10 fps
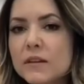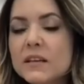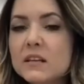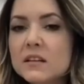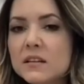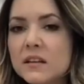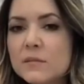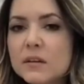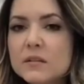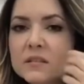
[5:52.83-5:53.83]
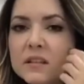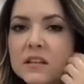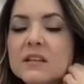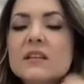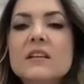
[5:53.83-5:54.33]
yearly, because
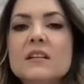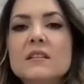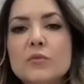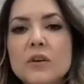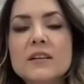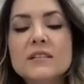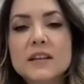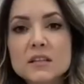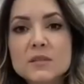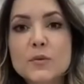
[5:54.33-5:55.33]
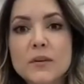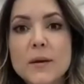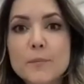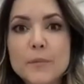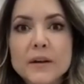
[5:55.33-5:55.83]
yearly the price gets put
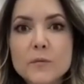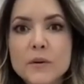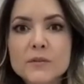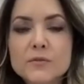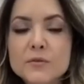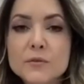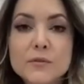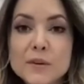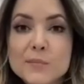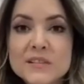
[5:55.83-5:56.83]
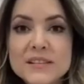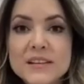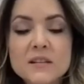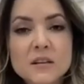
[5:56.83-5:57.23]
up by 1, 2, 3%.